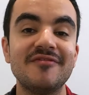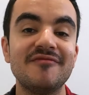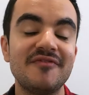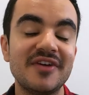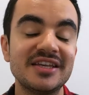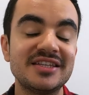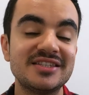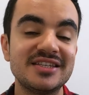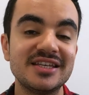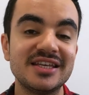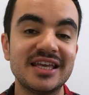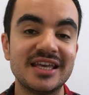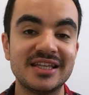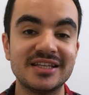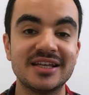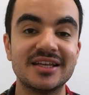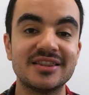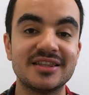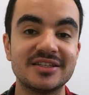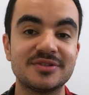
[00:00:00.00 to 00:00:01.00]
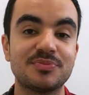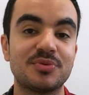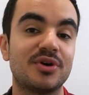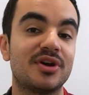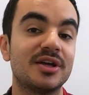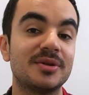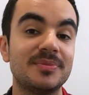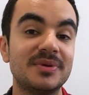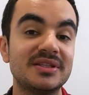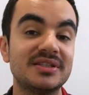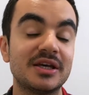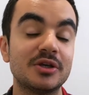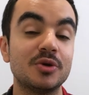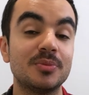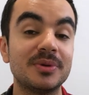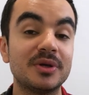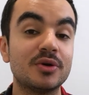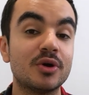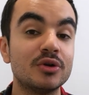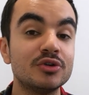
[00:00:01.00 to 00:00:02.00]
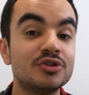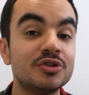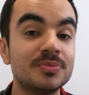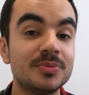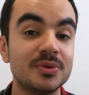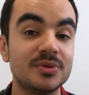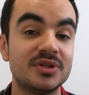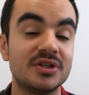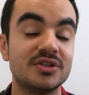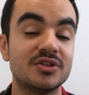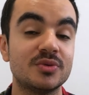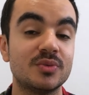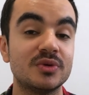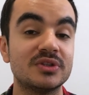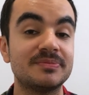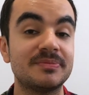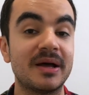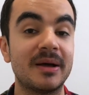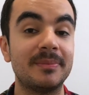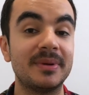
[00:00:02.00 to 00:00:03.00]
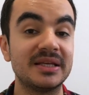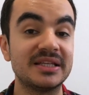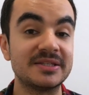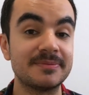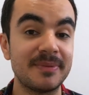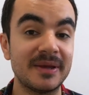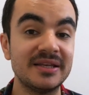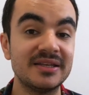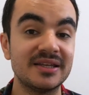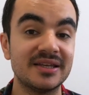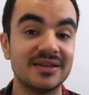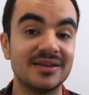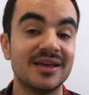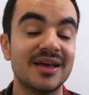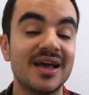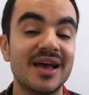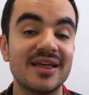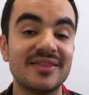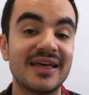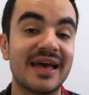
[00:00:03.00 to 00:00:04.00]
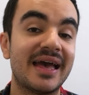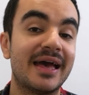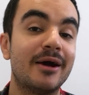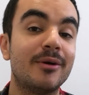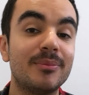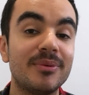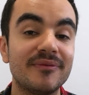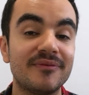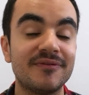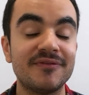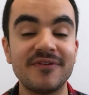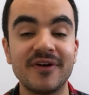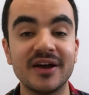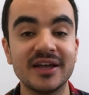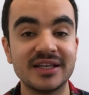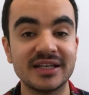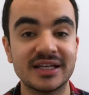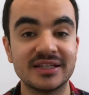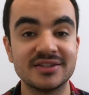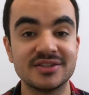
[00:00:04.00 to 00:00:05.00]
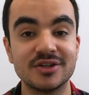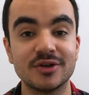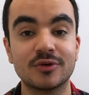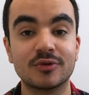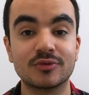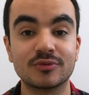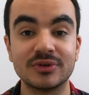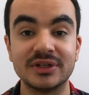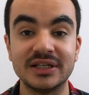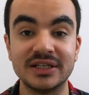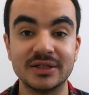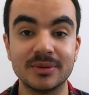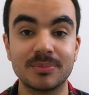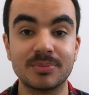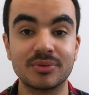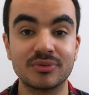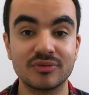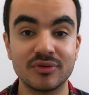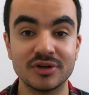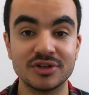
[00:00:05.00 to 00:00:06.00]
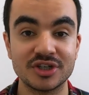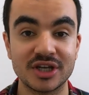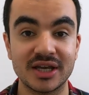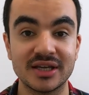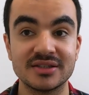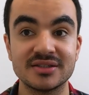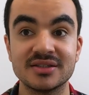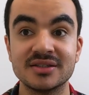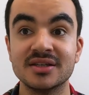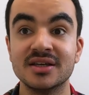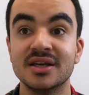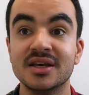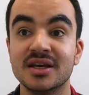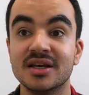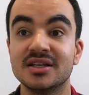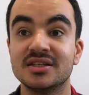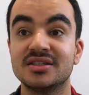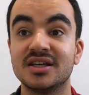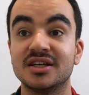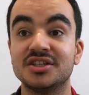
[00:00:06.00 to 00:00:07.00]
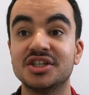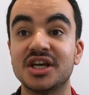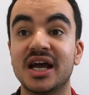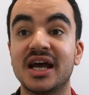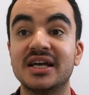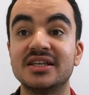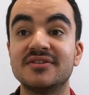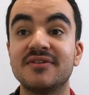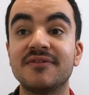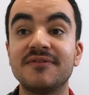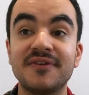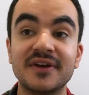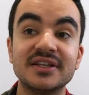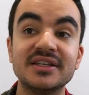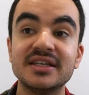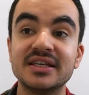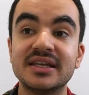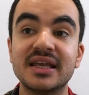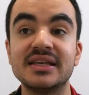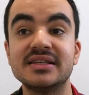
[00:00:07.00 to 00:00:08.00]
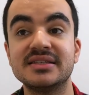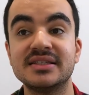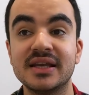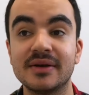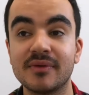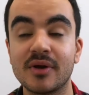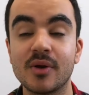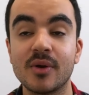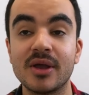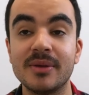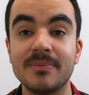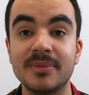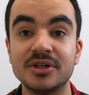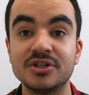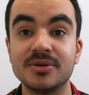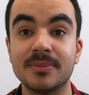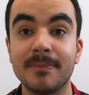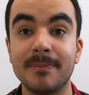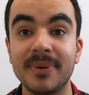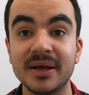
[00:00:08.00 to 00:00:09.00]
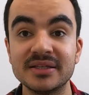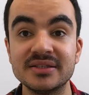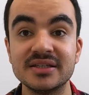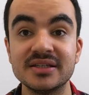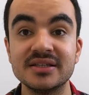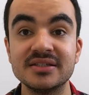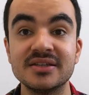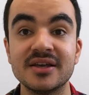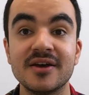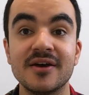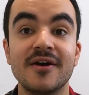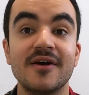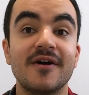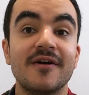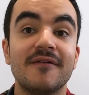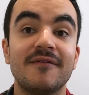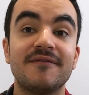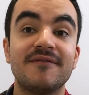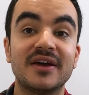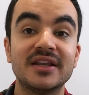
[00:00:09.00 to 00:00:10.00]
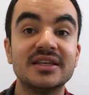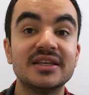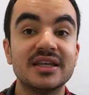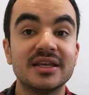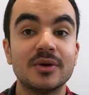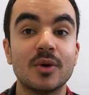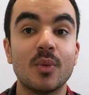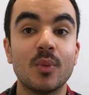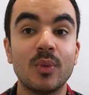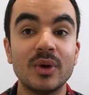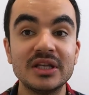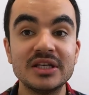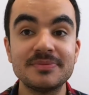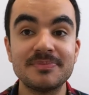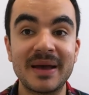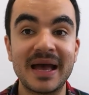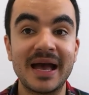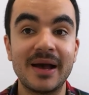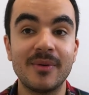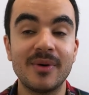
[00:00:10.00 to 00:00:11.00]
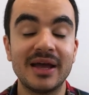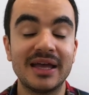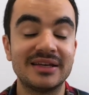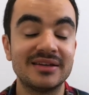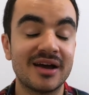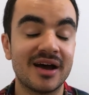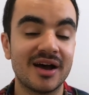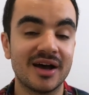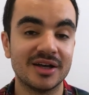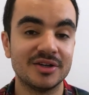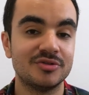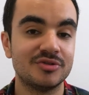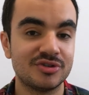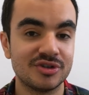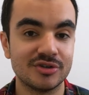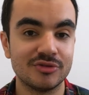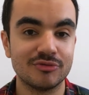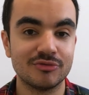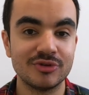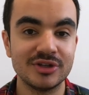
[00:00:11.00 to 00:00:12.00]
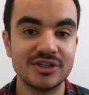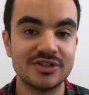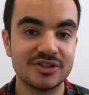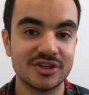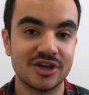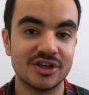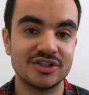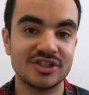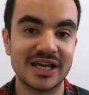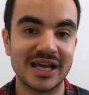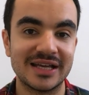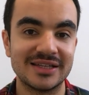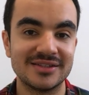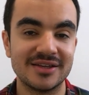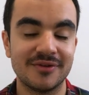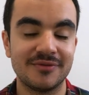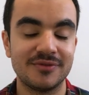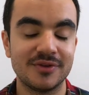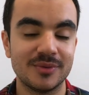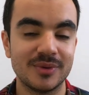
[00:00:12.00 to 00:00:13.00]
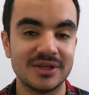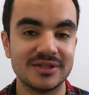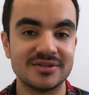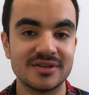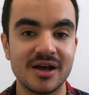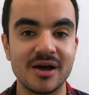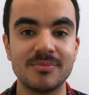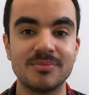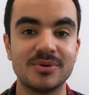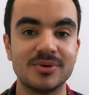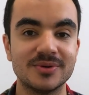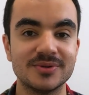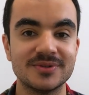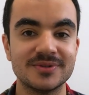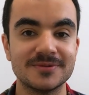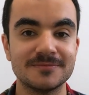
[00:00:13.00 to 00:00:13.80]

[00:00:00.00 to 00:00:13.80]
Investing in this product means that you'll be contributing towards public spending that help finance green projects, such as funding zero-emission buses, funding wind power and hydrogen research, as a few examples.